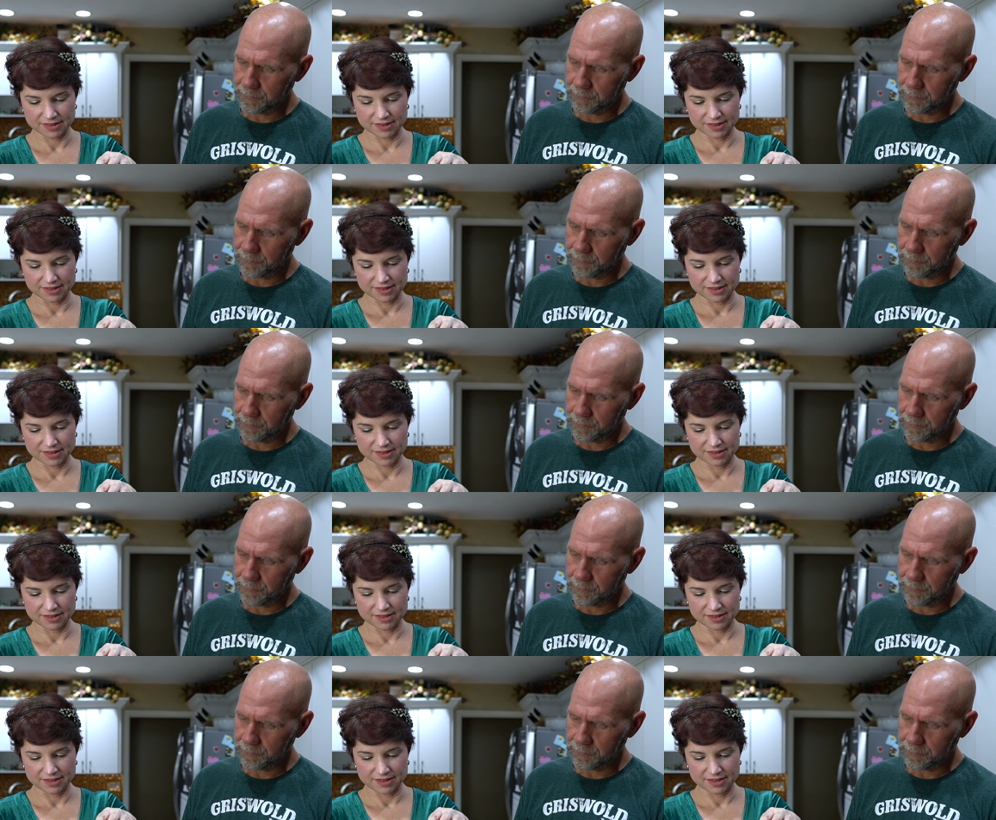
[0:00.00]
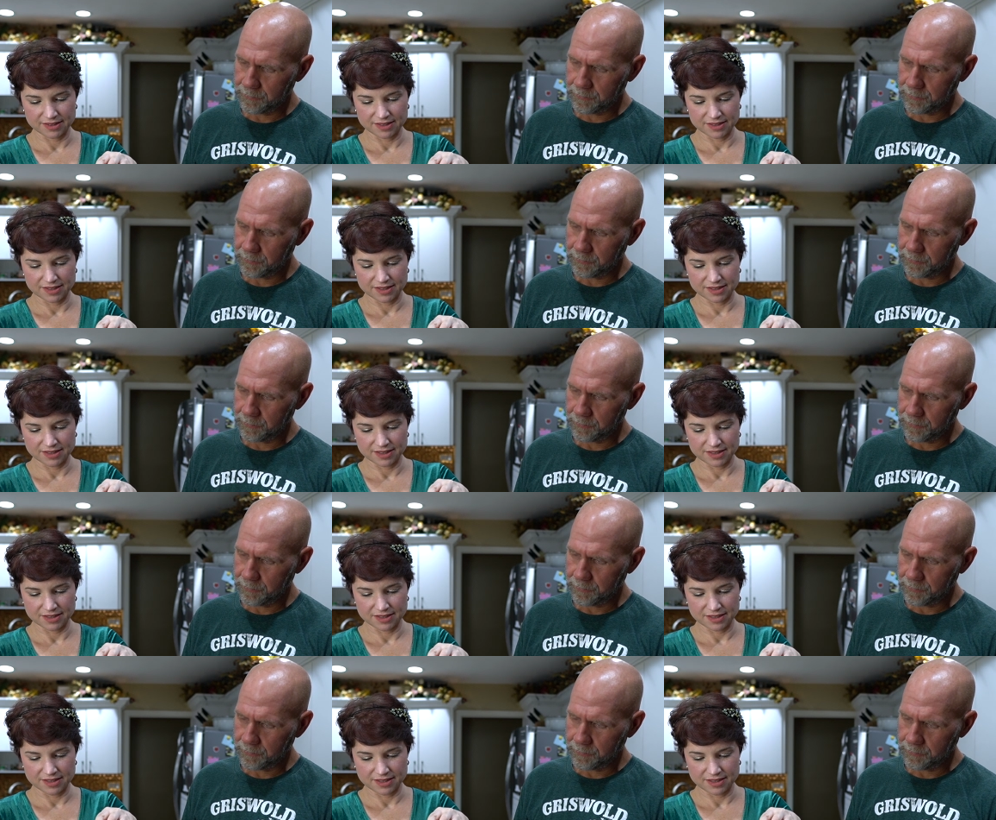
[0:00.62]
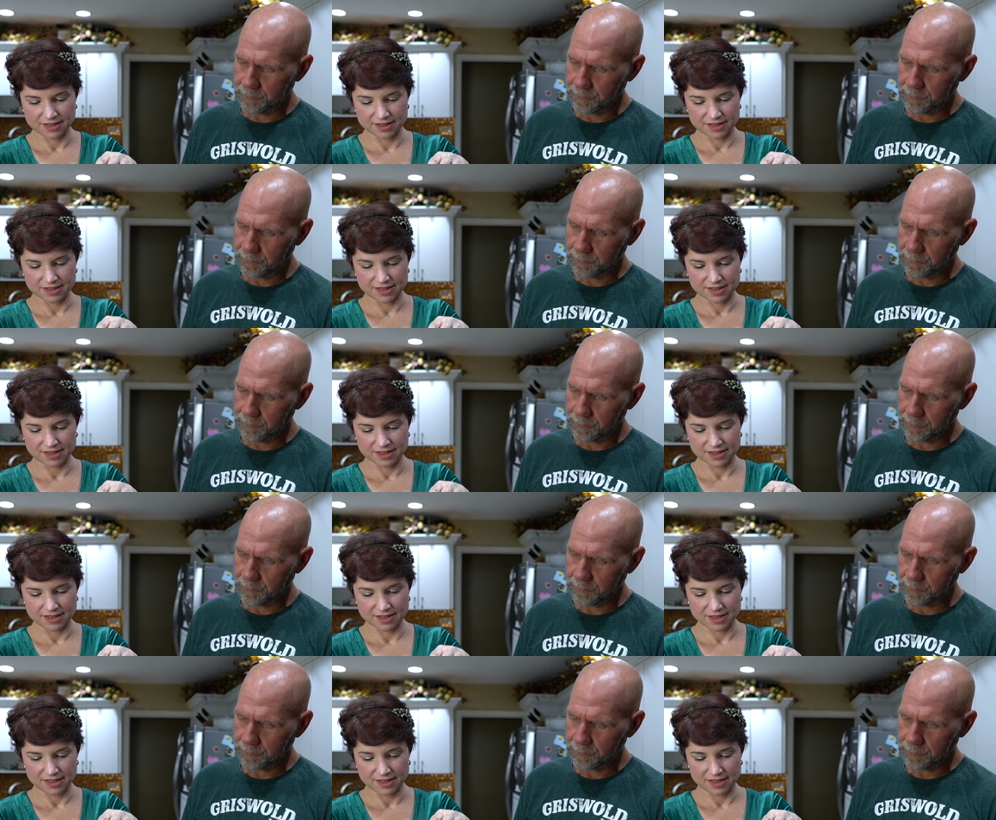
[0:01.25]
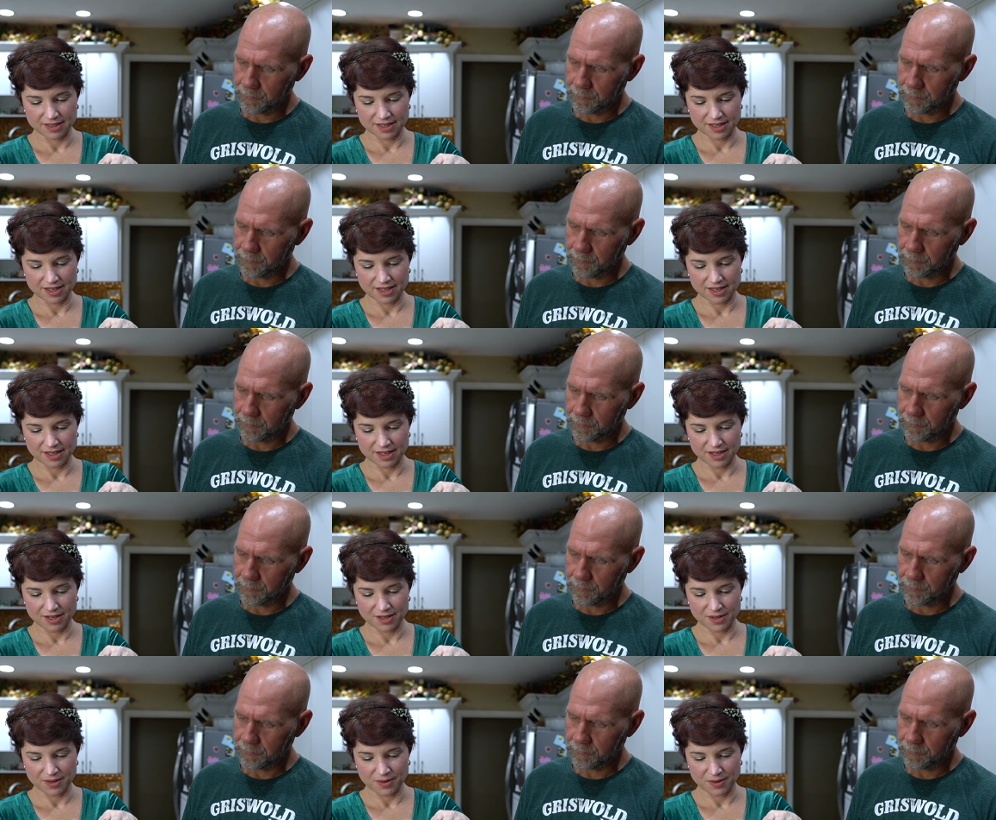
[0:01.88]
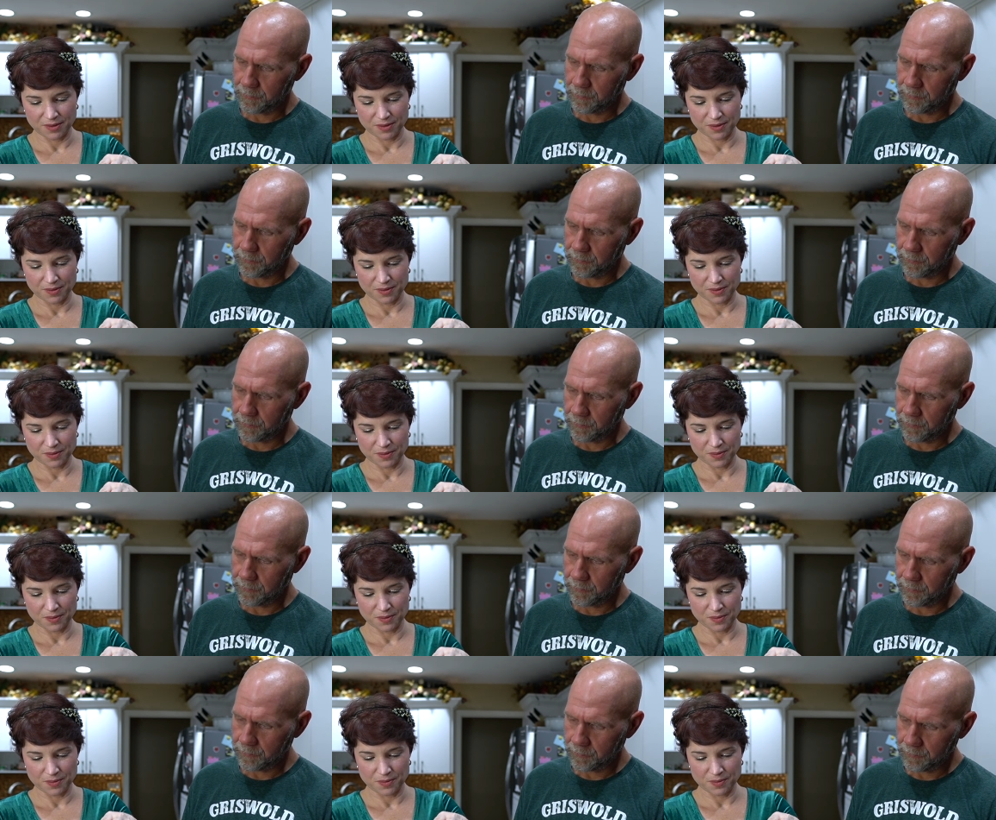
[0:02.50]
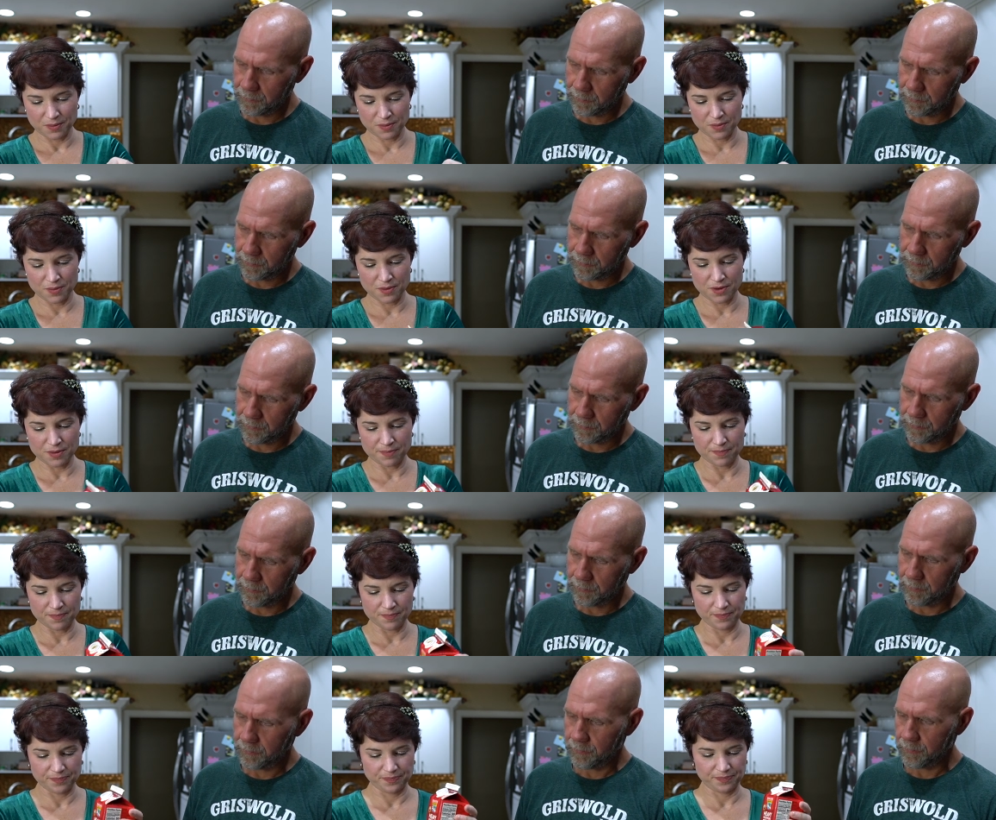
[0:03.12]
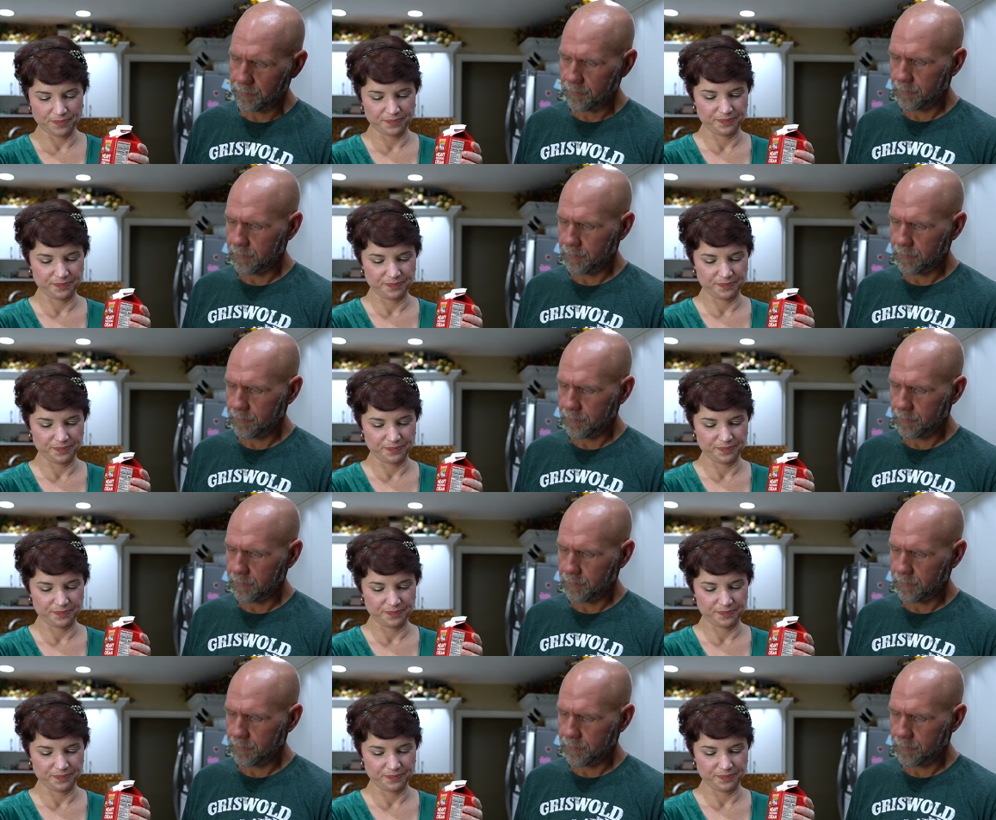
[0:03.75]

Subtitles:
(silence)